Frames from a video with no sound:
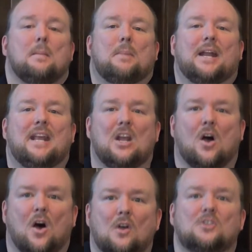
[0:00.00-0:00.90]
but He
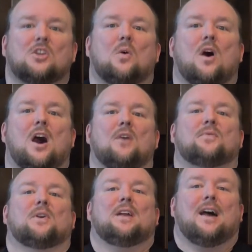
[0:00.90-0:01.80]
also
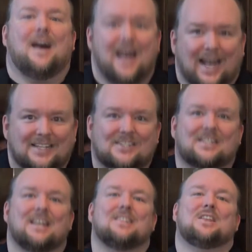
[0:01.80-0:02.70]
offered
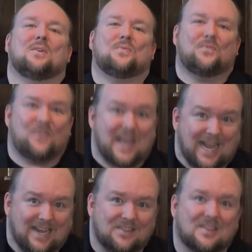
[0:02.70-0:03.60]
us the
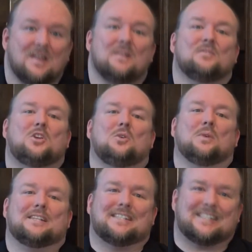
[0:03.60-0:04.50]
faith to
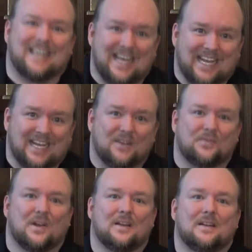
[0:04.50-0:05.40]
receive